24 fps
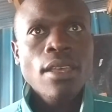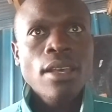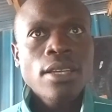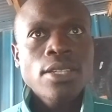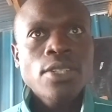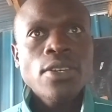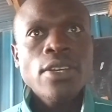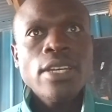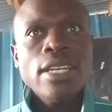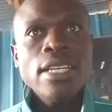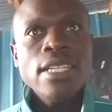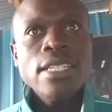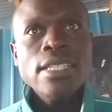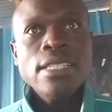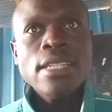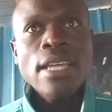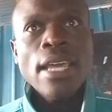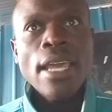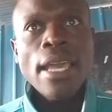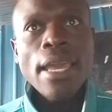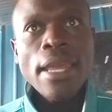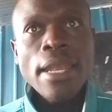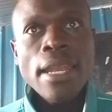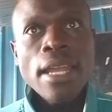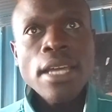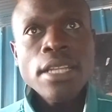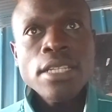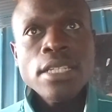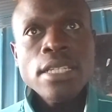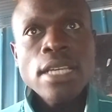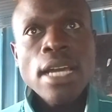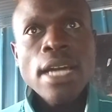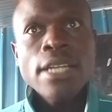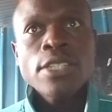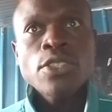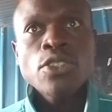So is the
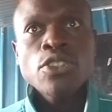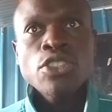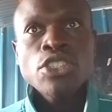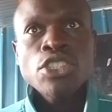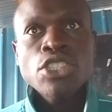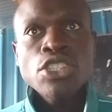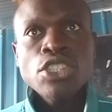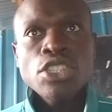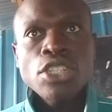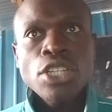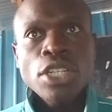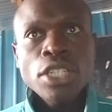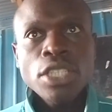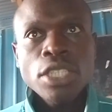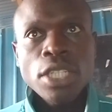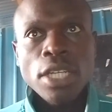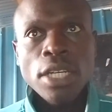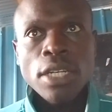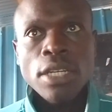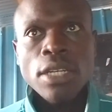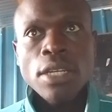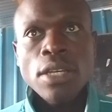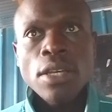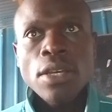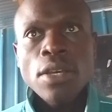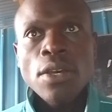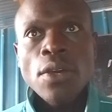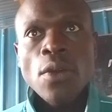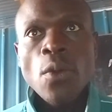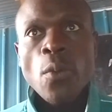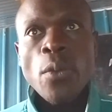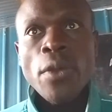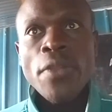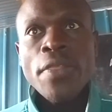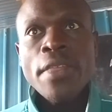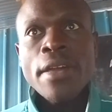energy associated
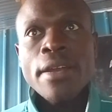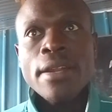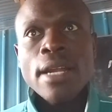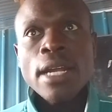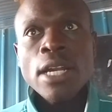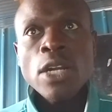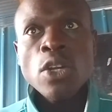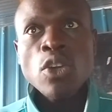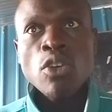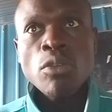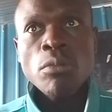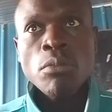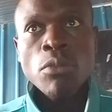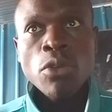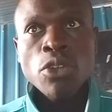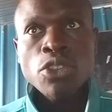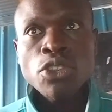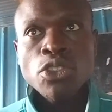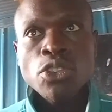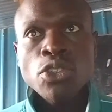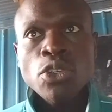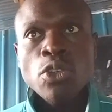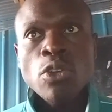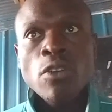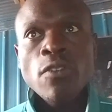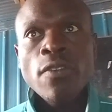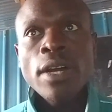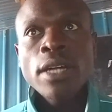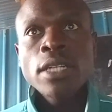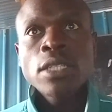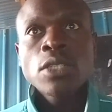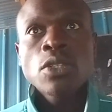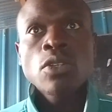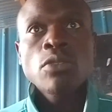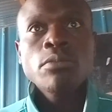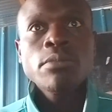with the random motion of
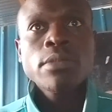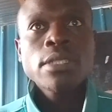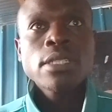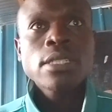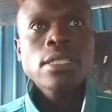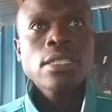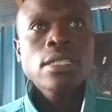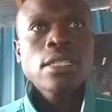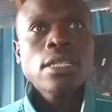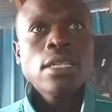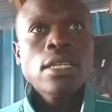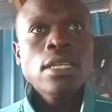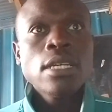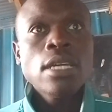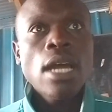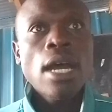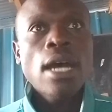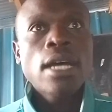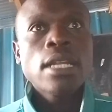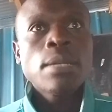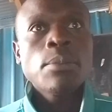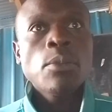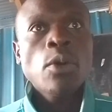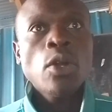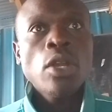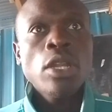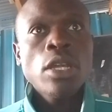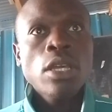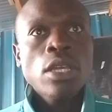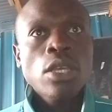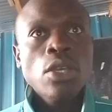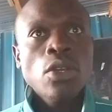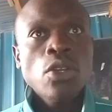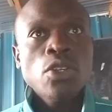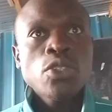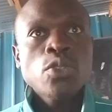atoms and
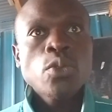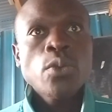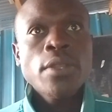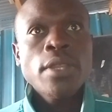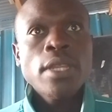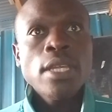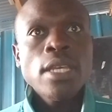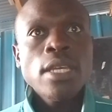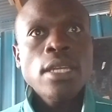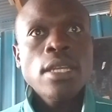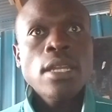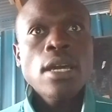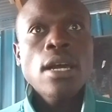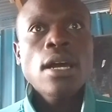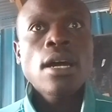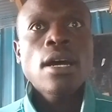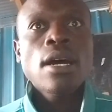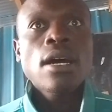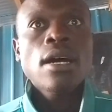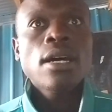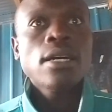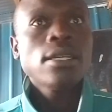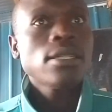molecules within a